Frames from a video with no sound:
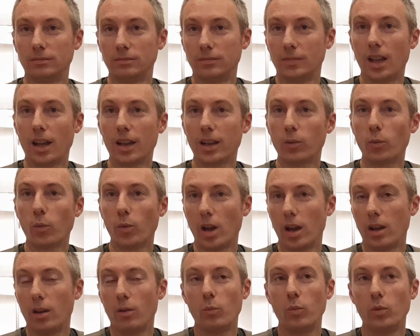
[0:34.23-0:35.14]
like
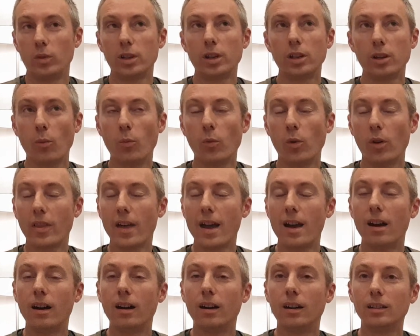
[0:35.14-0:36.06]
what they
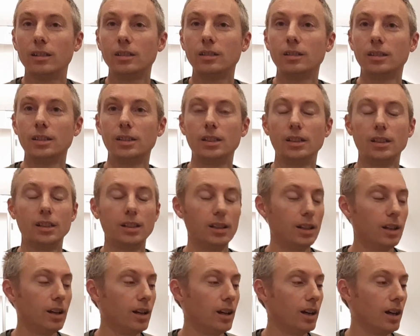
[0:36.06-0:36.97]
are,
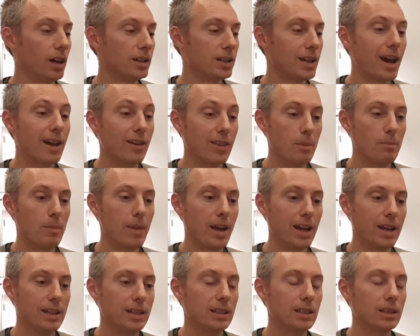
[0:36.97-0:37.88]
and how they're
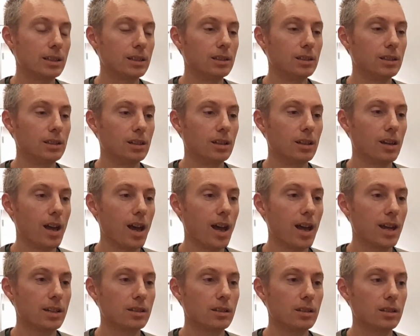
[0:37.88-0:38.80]
made,
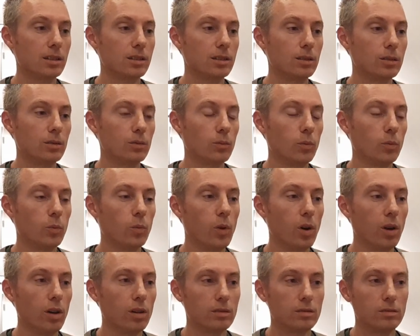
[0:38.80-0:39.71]
and
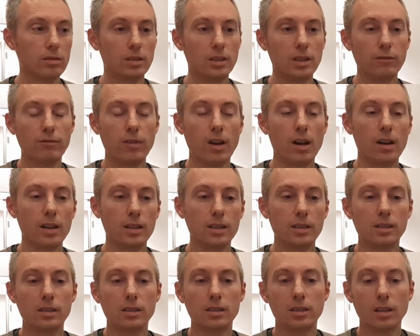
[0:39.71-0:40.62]
what
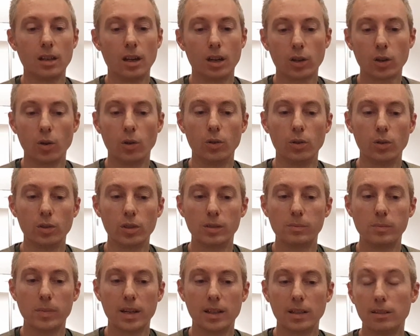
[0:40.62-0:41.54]
defines a chord as
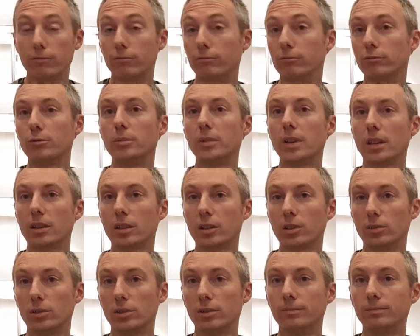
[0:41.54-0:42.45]
being different from another
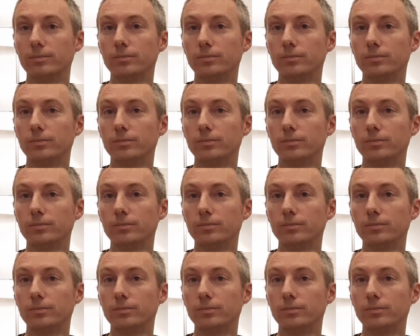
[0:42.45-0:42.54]
chord.